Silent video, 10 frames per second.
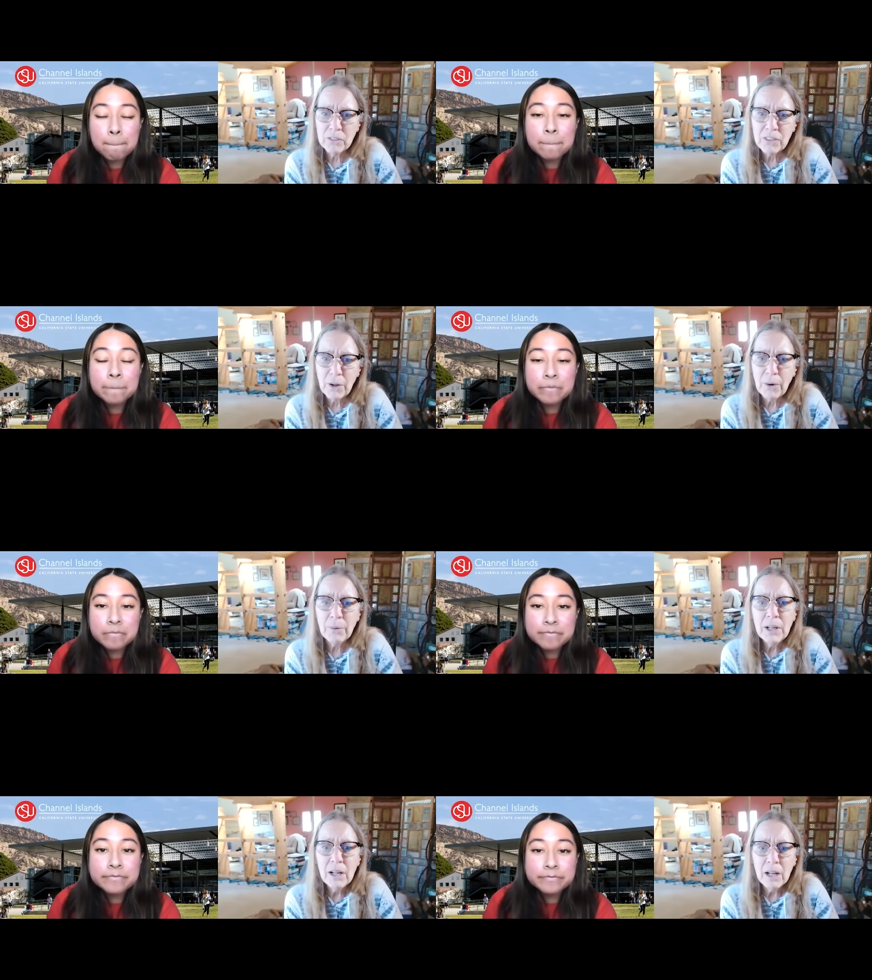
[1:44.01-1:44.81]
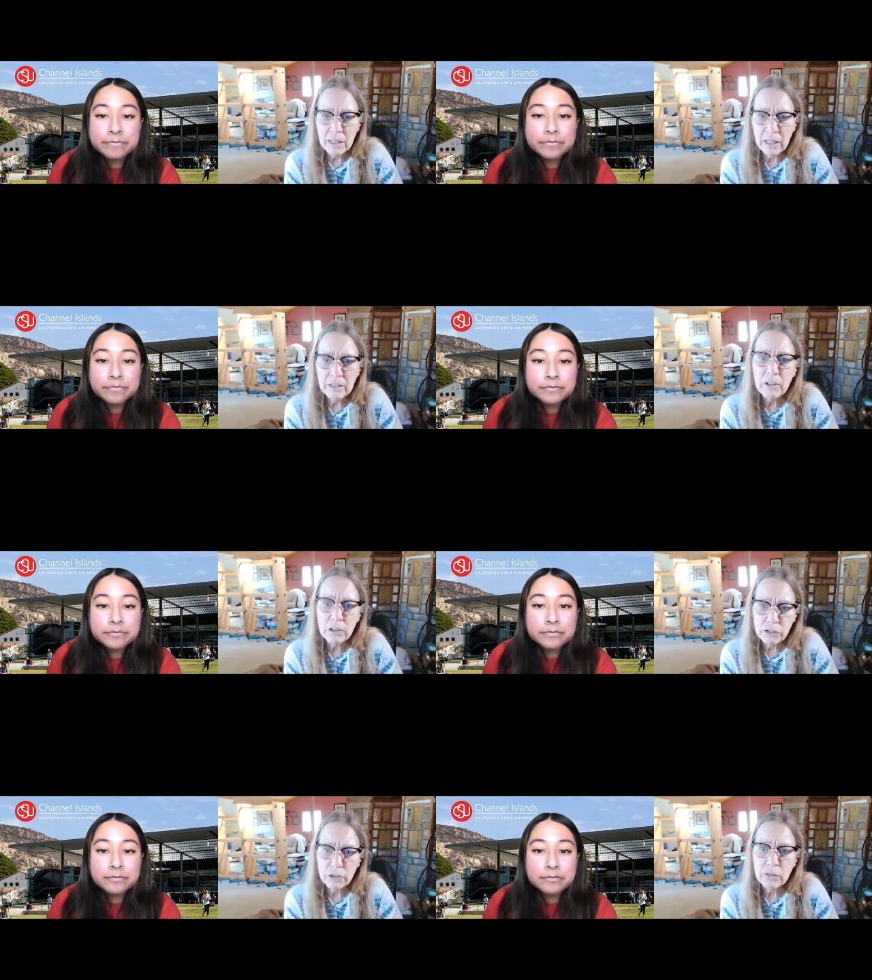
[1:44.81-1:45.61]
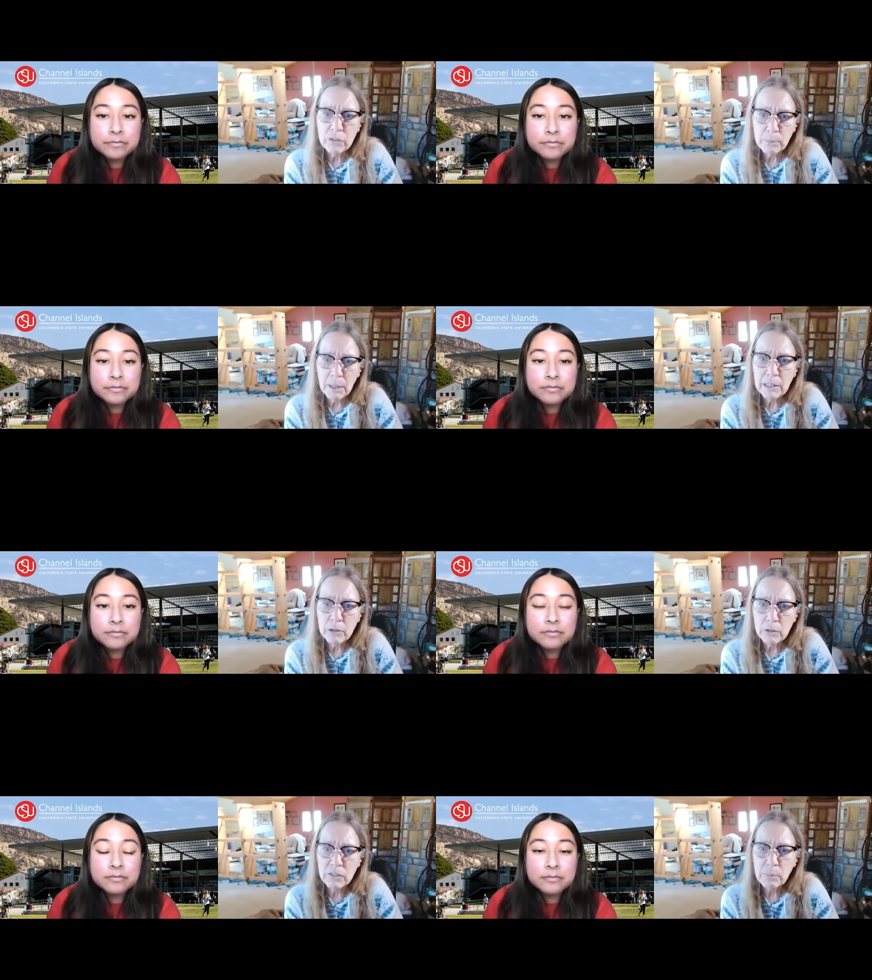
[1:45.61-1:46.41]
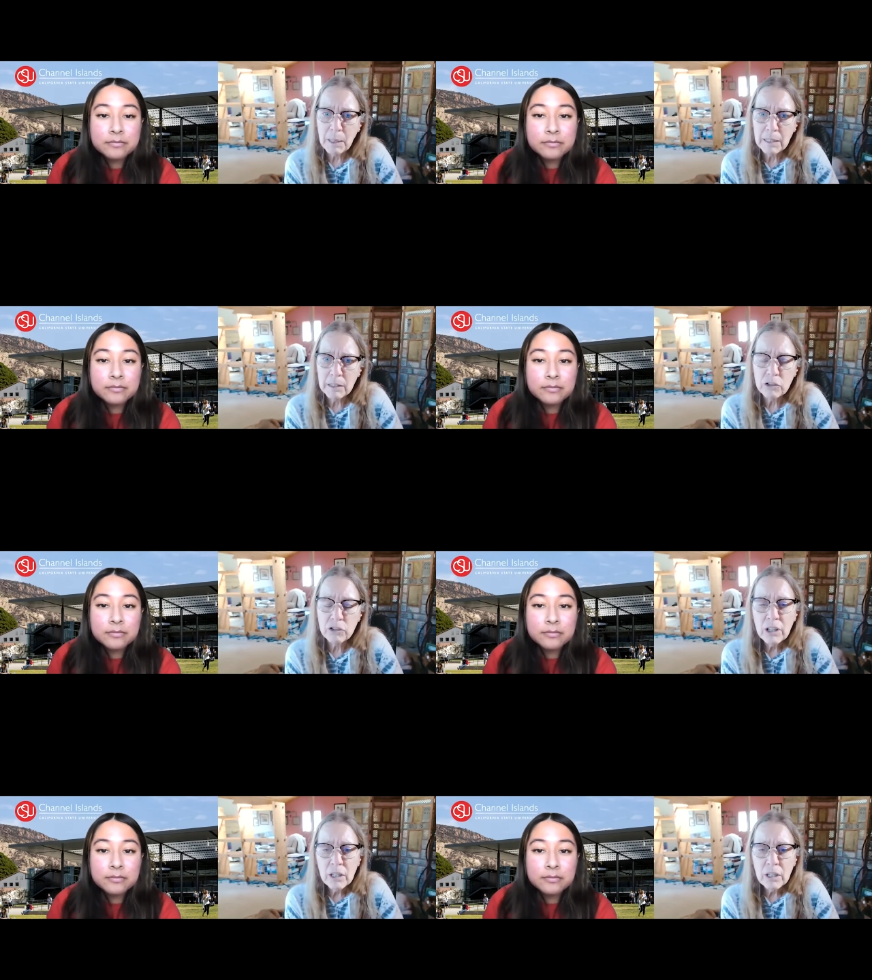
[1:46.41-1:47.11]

Speaker 1: So a lot of our students minor in Spanish.